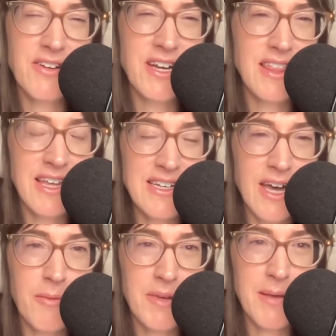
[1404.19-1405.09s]
or anything to
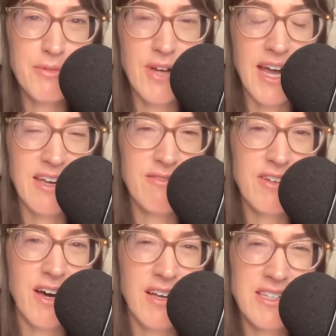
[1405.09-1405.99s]
help keep track of
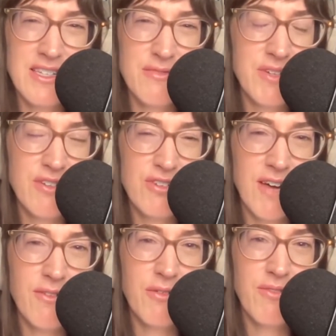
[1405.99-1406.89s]
costs when you
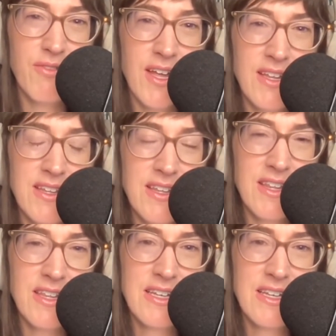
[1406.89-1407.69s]
travel with friends?